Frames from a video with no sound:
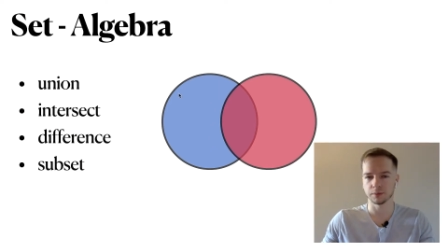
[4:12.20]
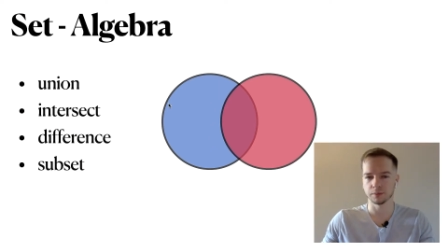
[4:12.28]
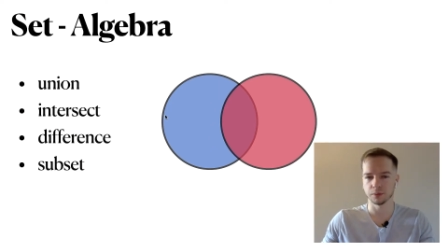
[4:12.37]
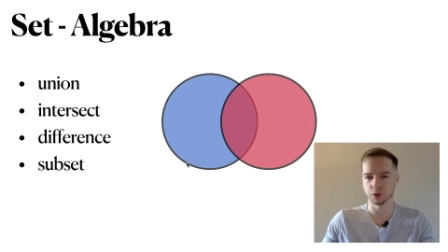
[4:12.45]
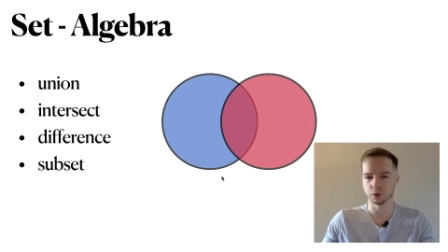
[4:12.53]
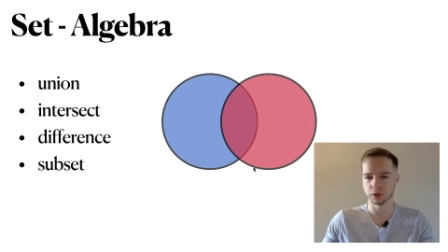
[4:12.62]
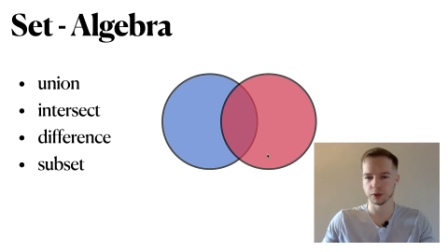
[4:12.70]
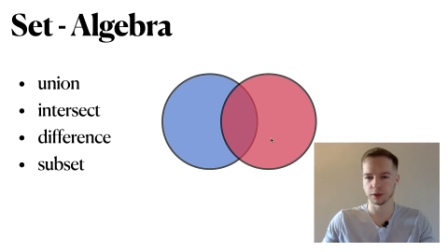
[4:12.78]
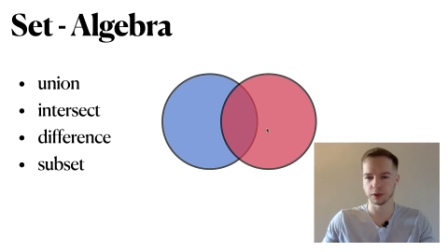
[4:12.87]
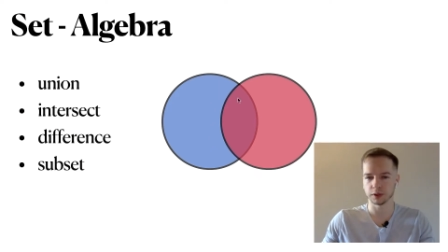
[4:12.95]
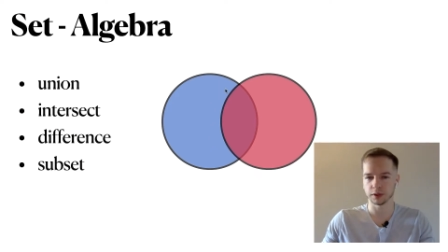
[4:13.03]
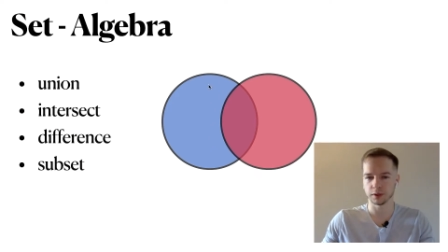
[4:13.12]
blue
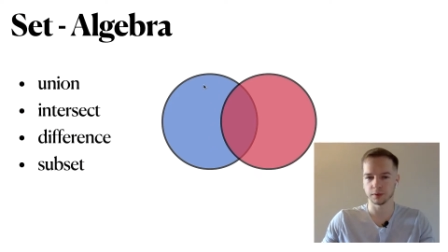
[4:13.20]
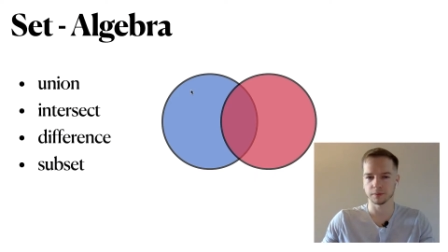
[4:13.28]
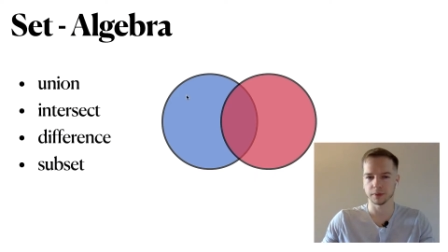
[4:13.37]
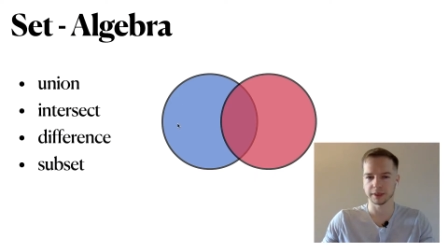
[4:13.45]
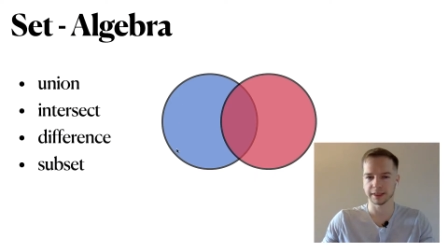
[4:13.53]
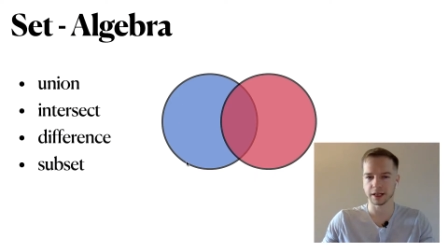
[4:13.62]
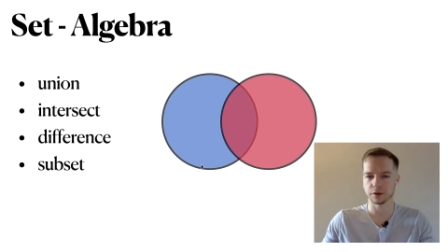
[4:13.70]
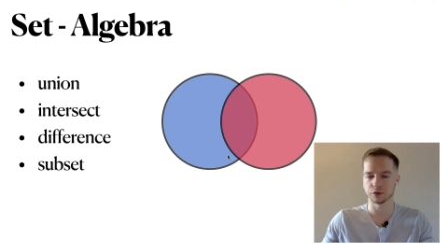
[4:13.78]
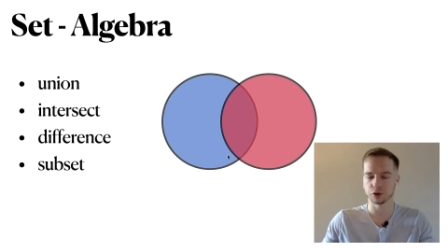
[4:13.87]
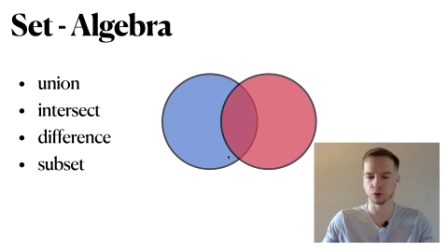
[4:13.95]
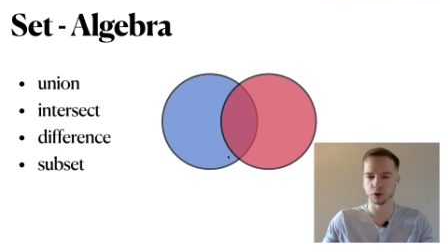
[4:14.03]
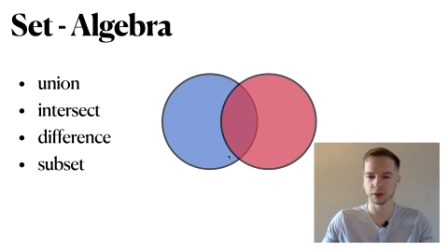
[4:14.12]
is a set of
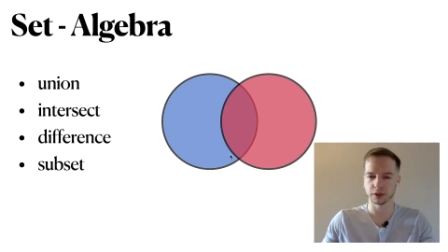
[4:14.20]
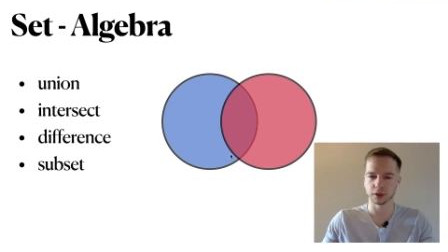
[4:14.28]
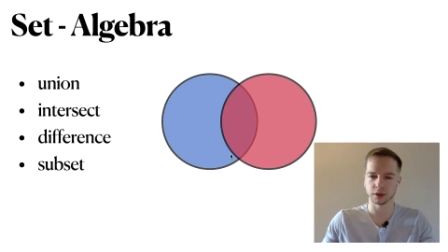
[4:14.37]
students